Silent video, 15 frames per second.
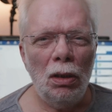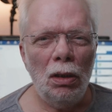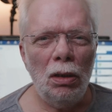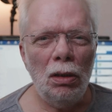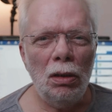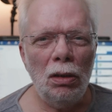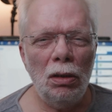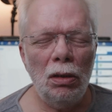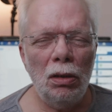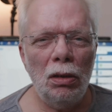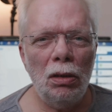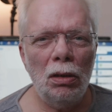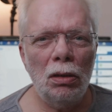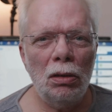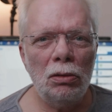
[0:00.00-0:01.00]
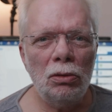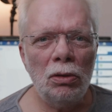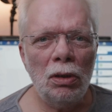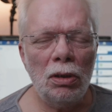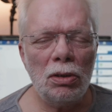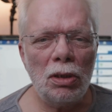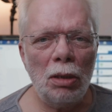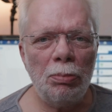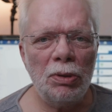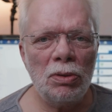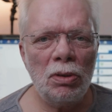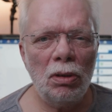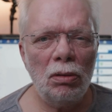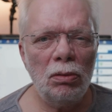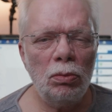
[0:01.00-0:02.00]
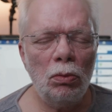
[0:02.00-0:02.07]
In the today's episode,